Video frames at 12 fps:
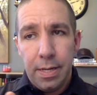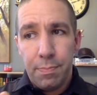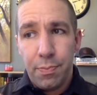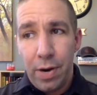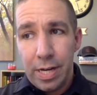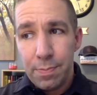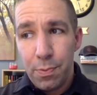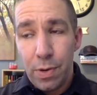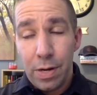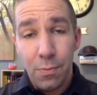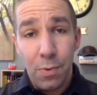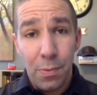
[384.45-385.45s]
price
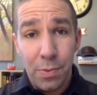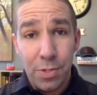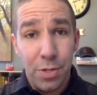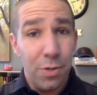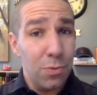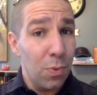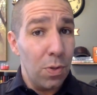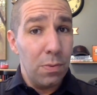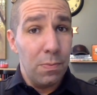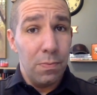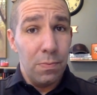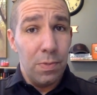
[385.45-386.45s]
point, what we'll do is
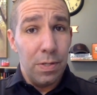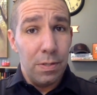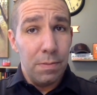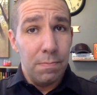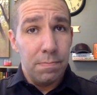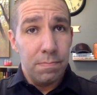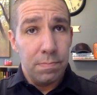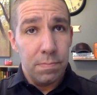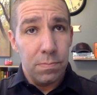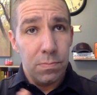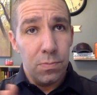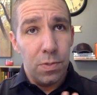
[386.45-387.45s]
we'll
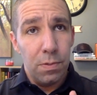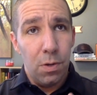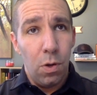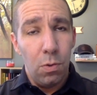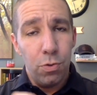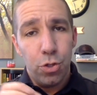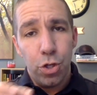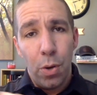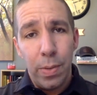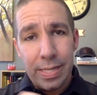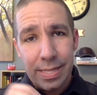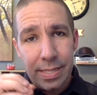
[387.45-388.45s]
hold
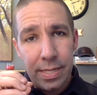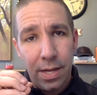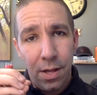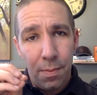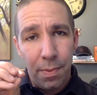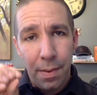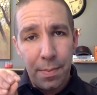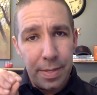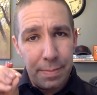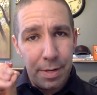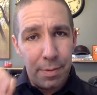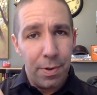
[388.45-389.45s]
showings until probably
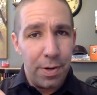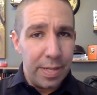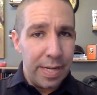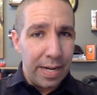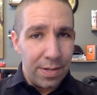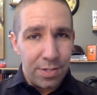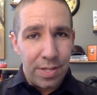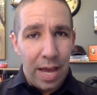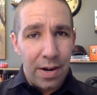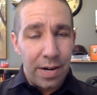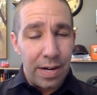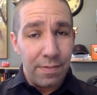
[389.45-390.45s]
middle part of the day on
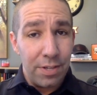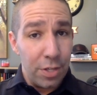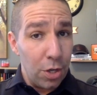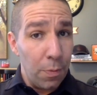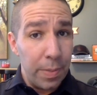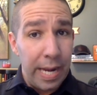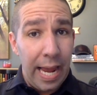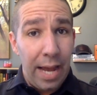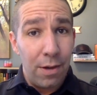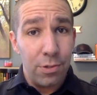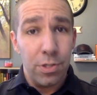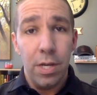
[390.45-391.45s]
Saturday until the open
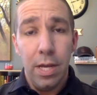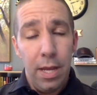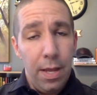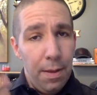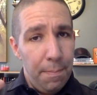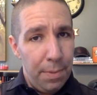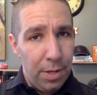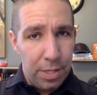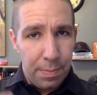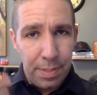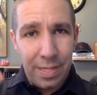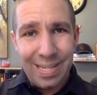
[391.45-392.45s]
house, build up
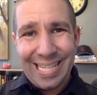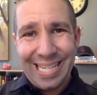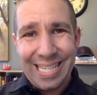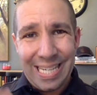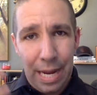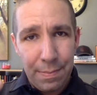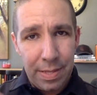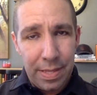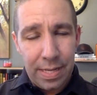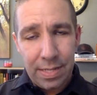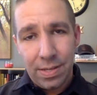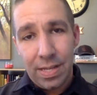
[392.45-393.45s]
a little excitement,
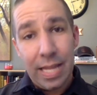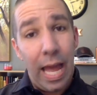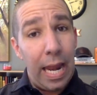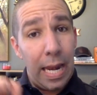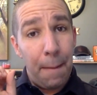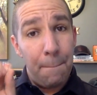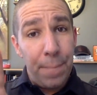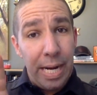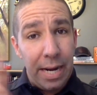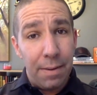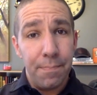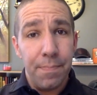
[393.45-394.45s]
things like that, and then
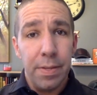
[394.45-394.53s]
bam,